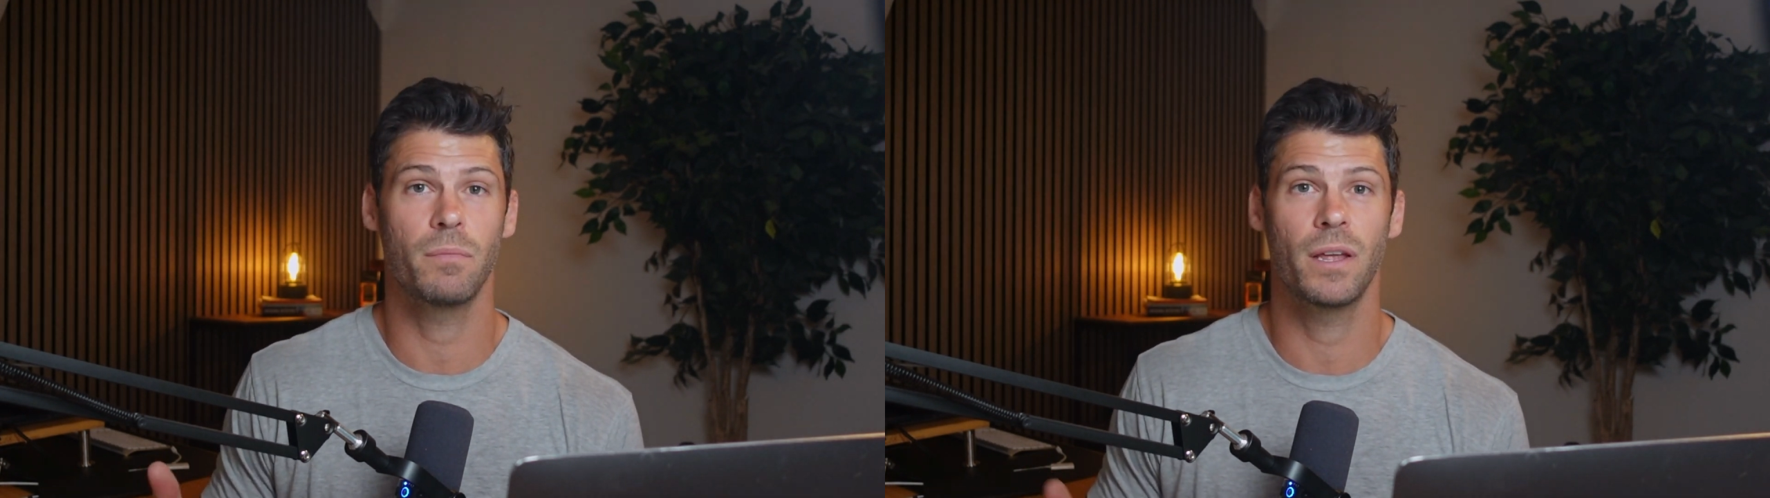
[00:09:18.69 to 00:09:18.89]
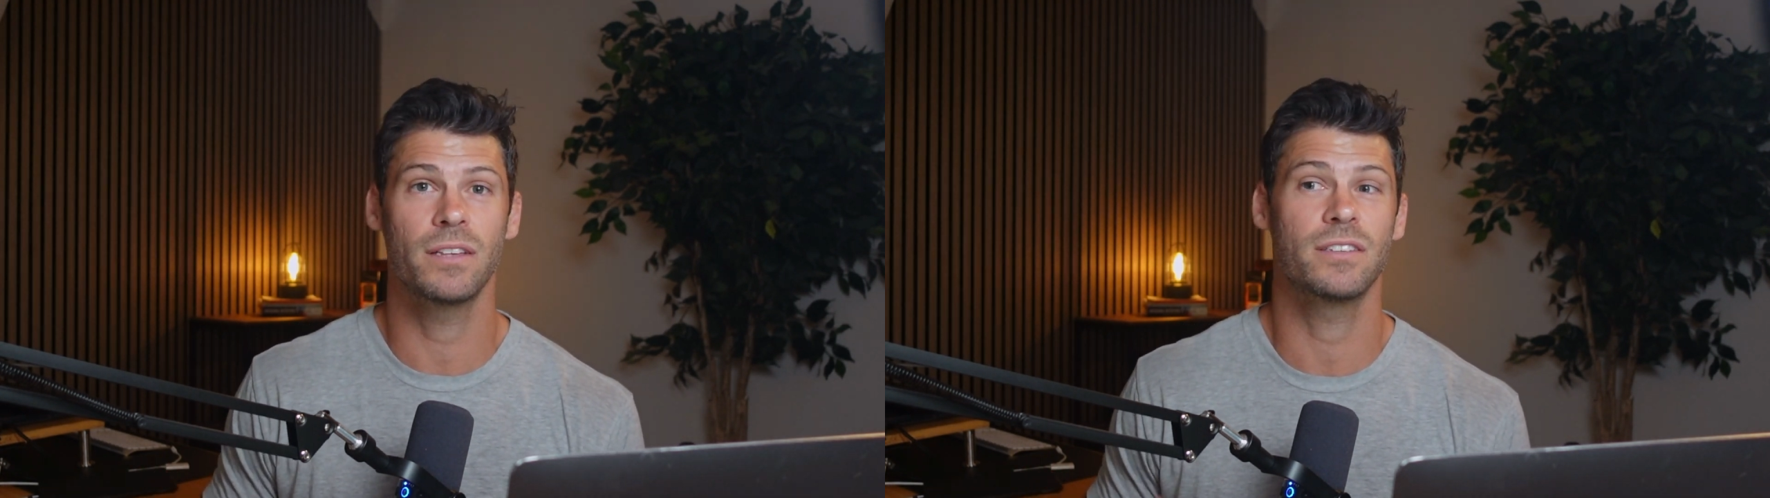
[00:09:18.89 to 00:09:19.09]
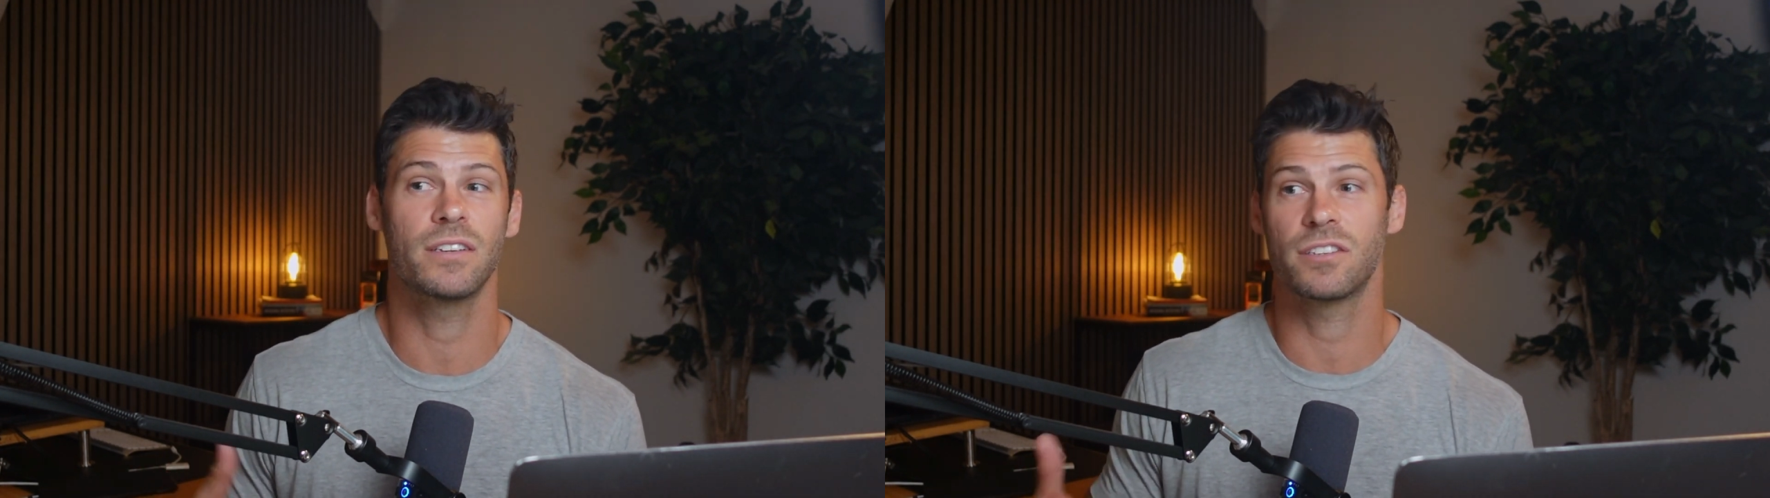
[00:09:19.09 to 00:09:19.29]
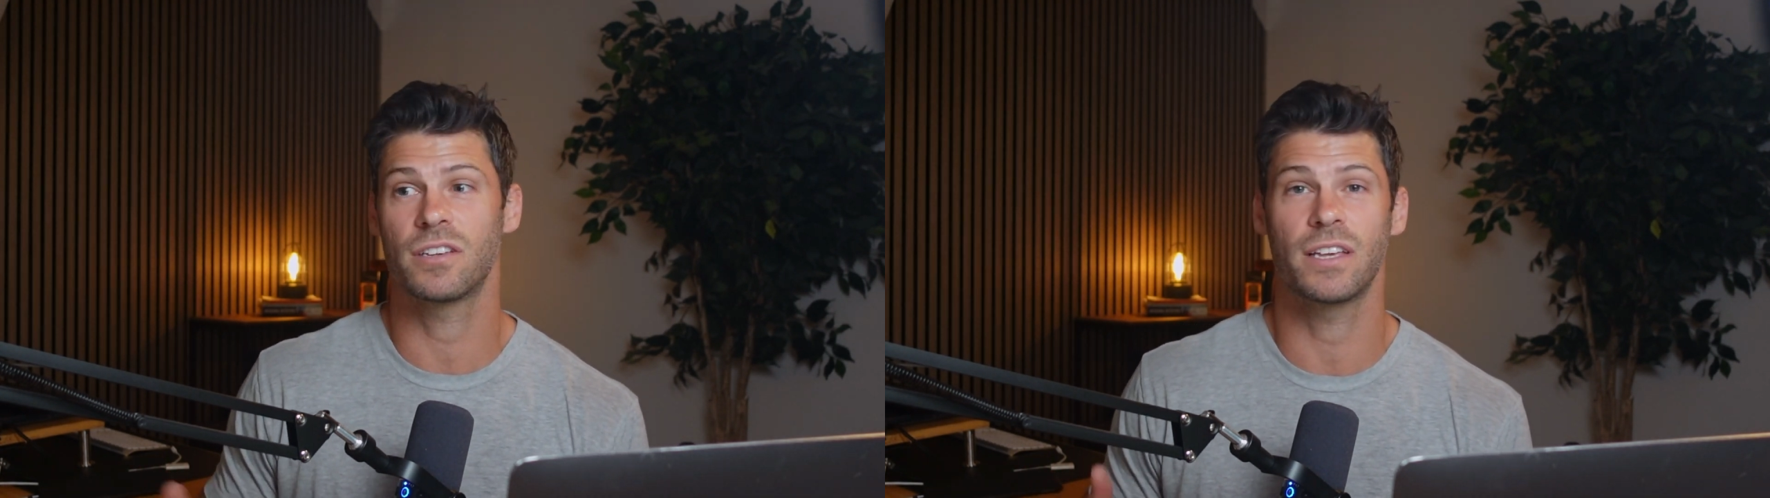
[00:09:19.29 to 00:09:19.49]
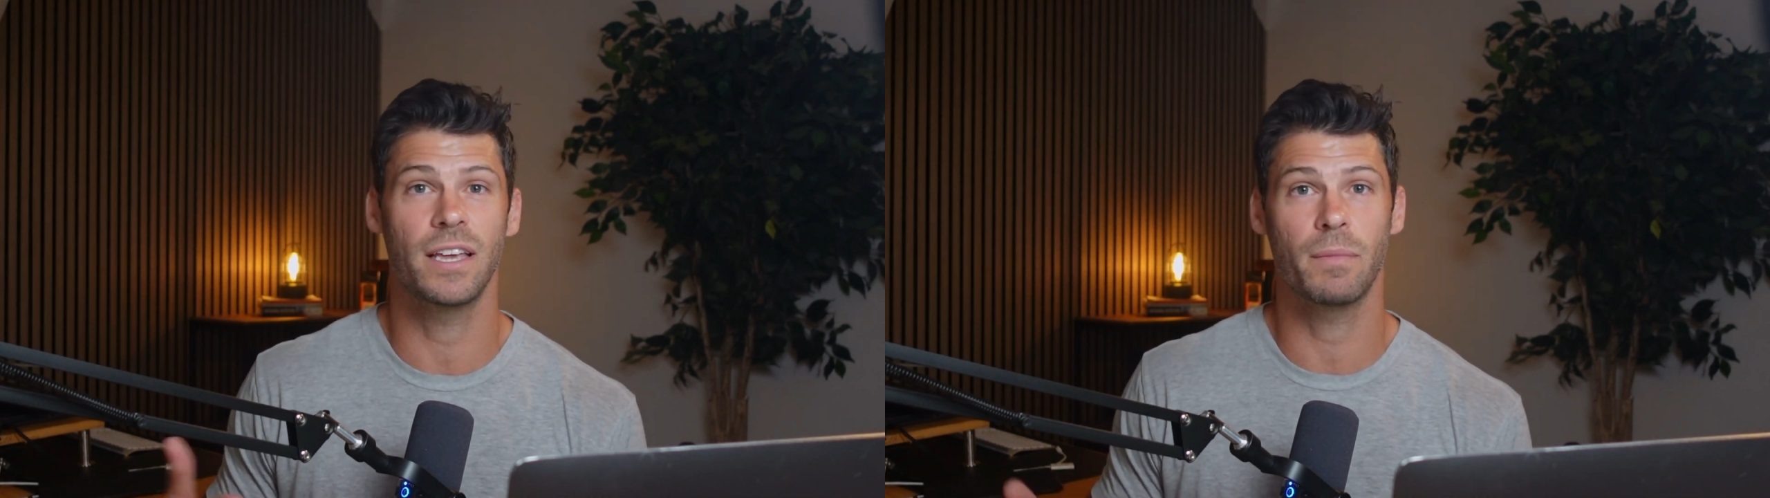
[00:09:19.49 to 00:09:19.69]
minutes just
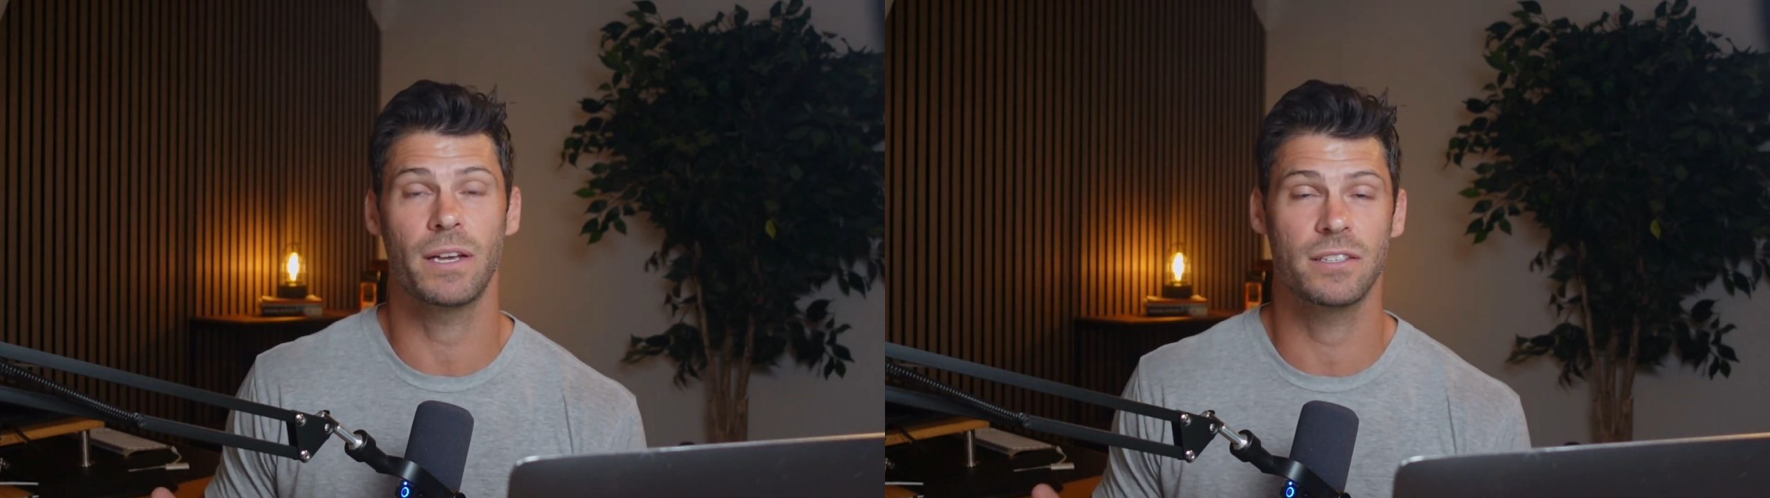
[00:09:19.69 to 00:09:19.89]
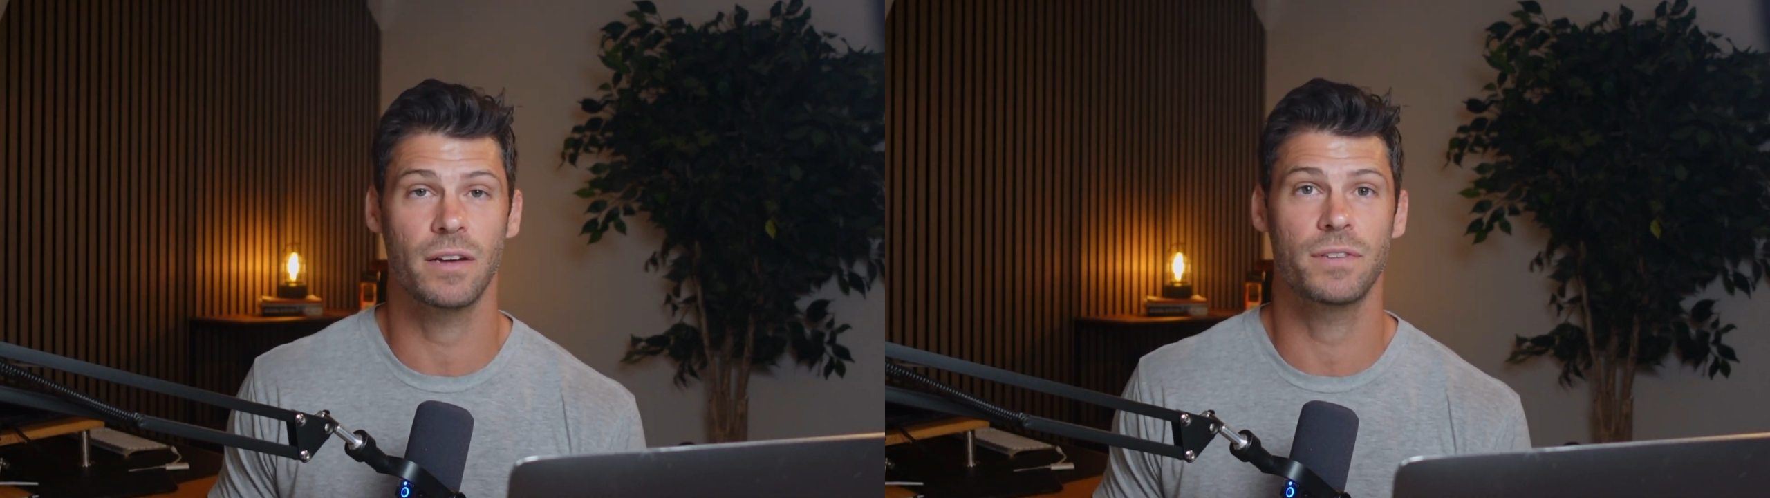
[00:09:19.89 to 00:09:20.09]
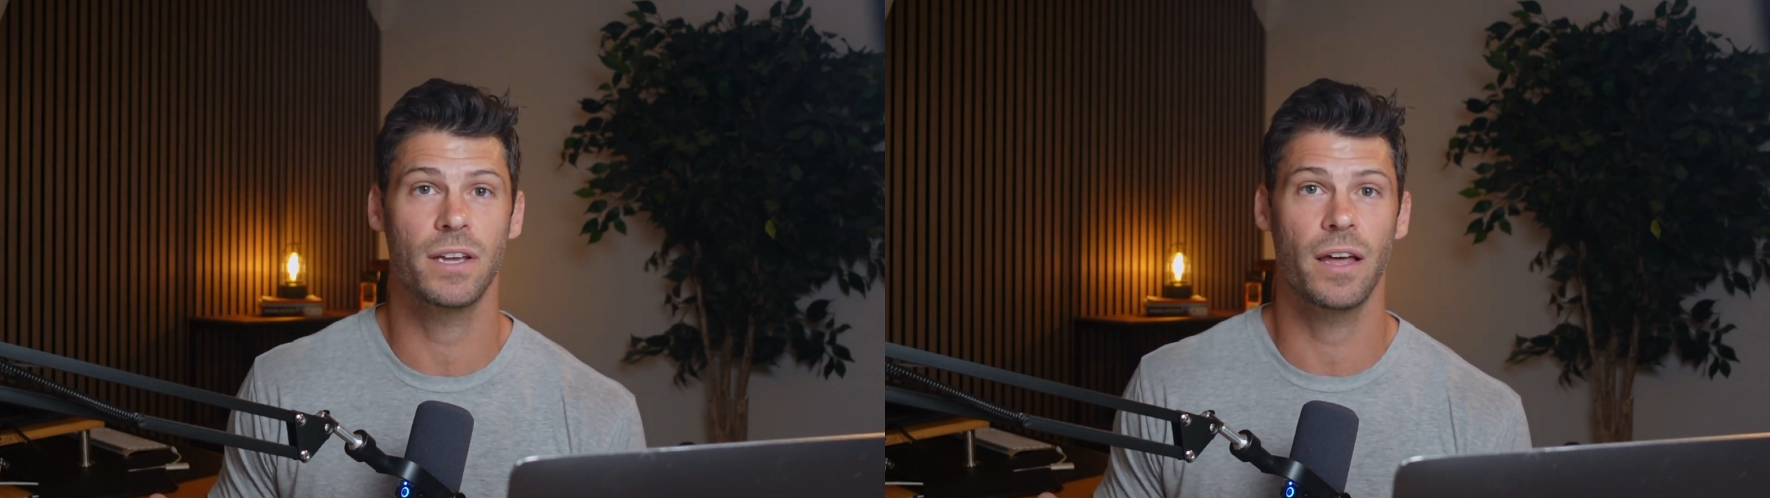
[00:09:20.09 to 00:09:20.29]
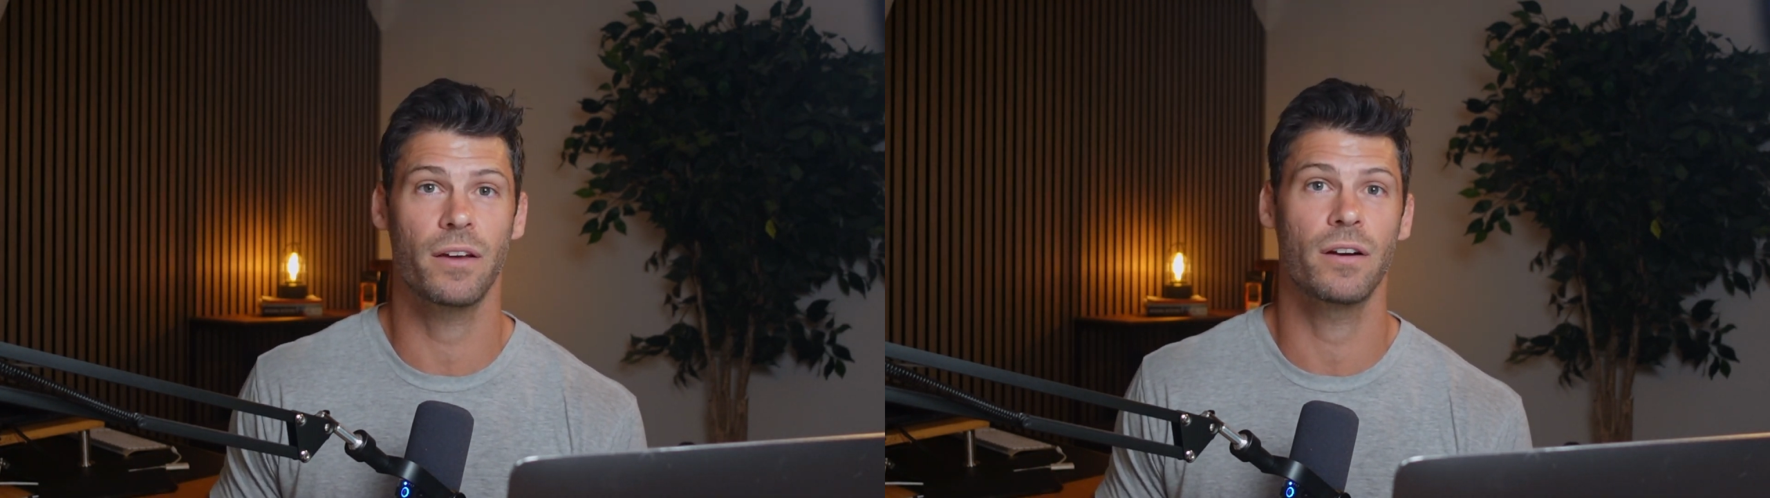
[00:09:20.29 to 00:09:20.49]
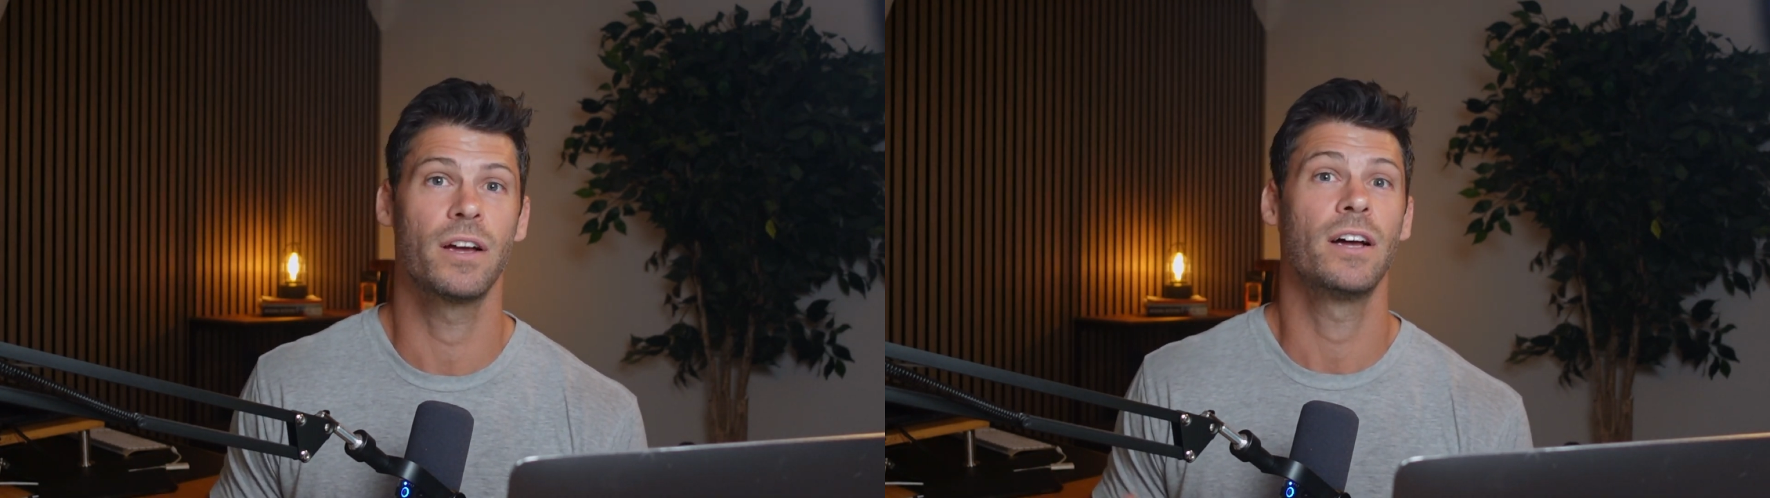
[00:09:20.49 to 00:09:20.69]
to get my stuff
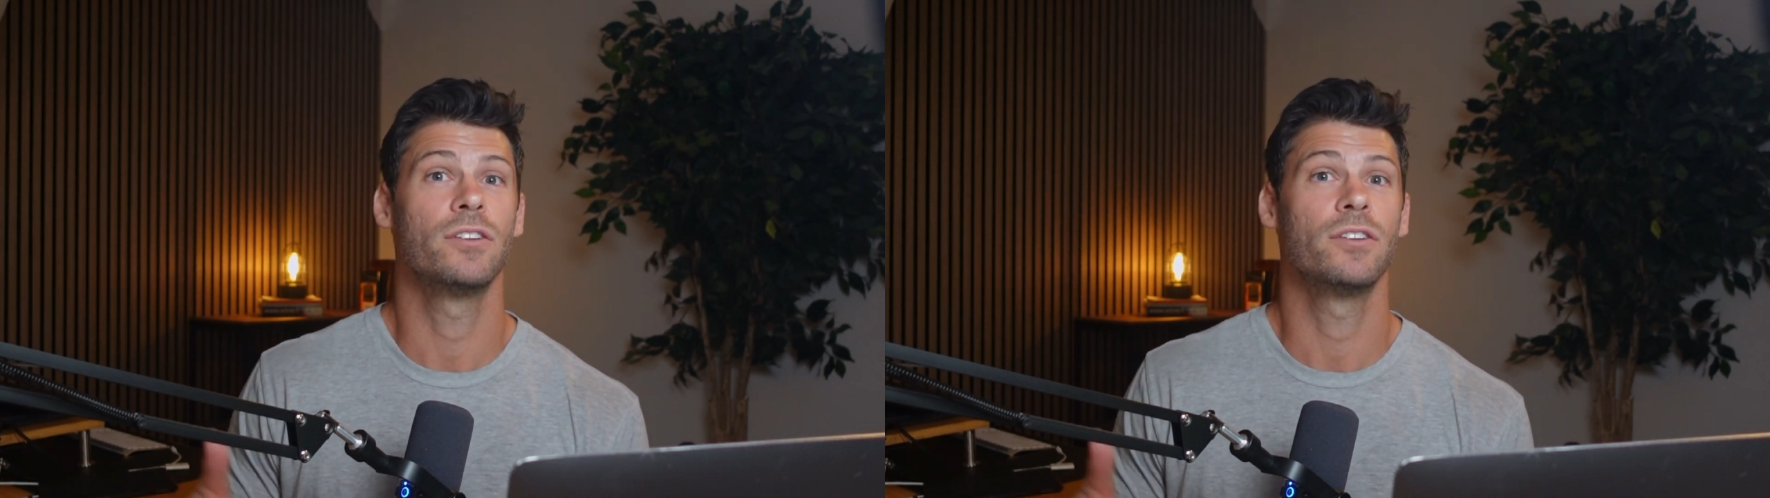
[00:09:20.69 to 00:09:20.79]
together,